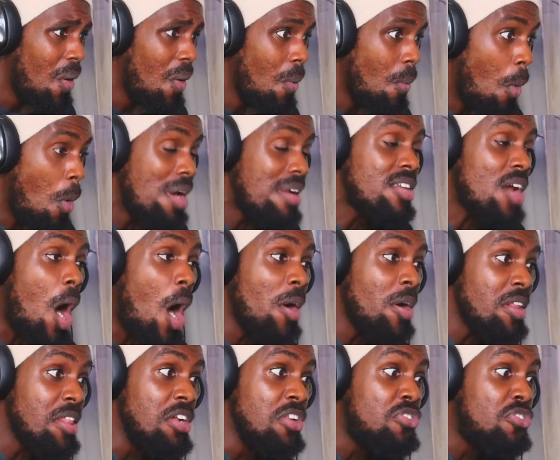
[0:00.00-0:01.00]
Well, it's
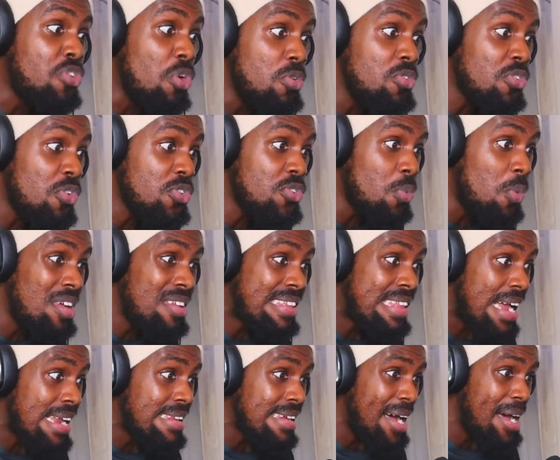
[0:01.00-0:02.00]
harder than Chozo's was
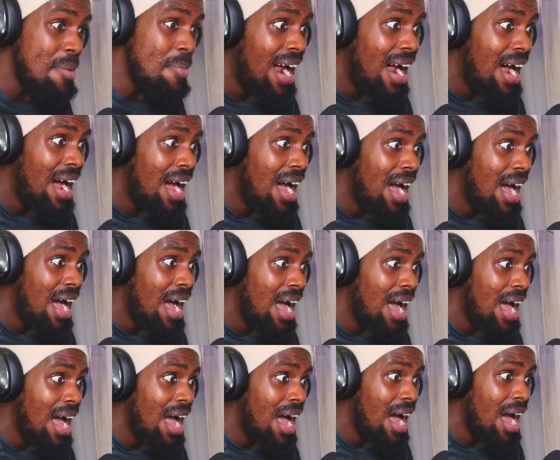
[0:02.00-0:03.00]
that time.
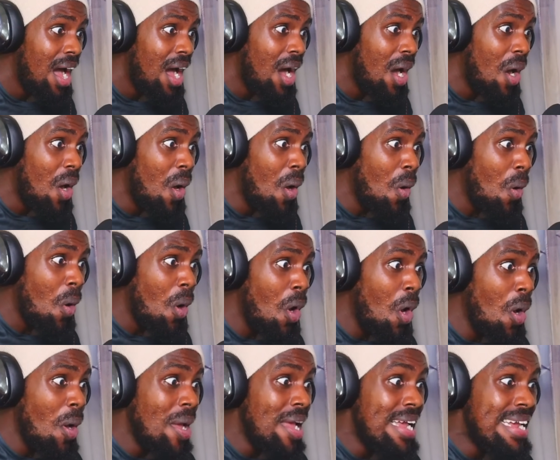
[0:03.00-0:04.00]

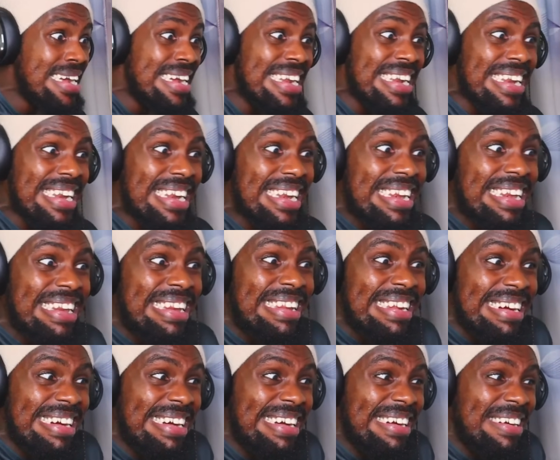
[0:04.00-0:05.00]

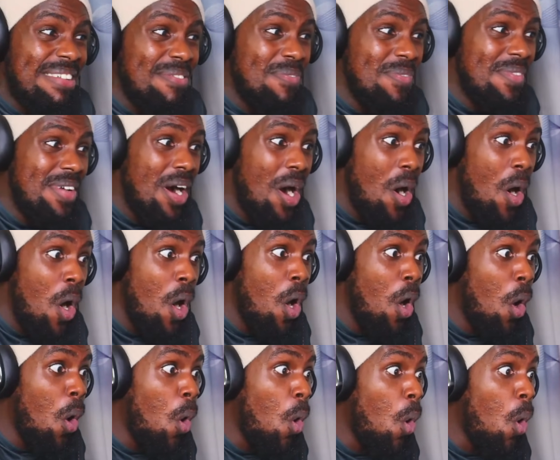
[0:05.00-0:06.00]
Damn. Oh,
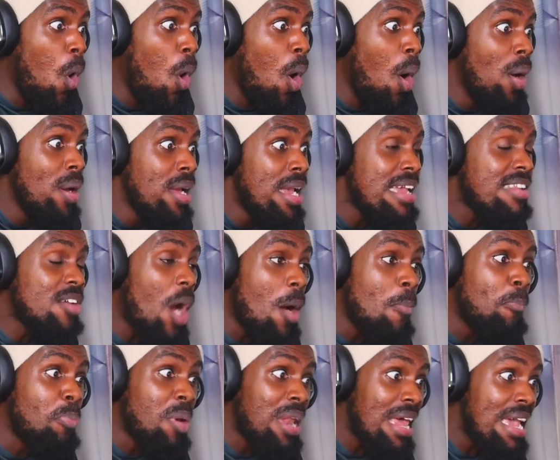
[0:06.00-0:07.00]
he's got
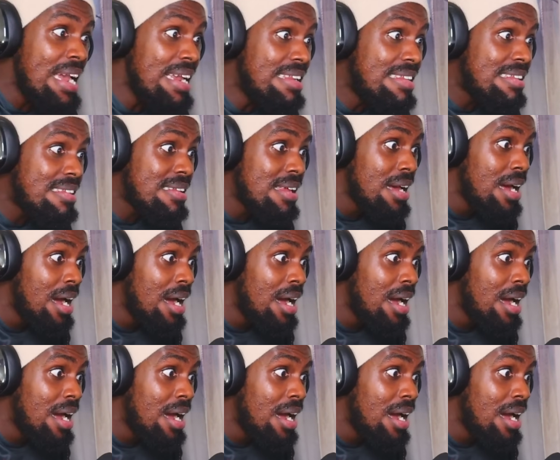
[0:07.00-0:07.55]
blades.